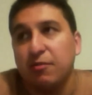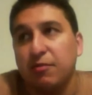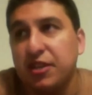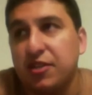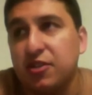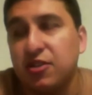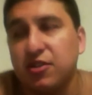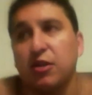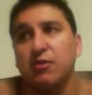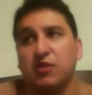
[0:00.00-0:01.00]
But it took
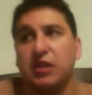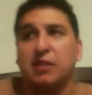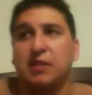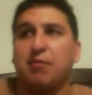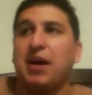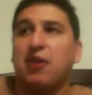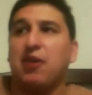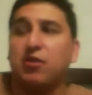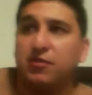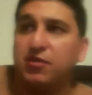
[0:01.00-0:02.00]
Center Moon and the power
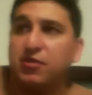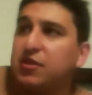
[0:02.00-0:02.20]
of the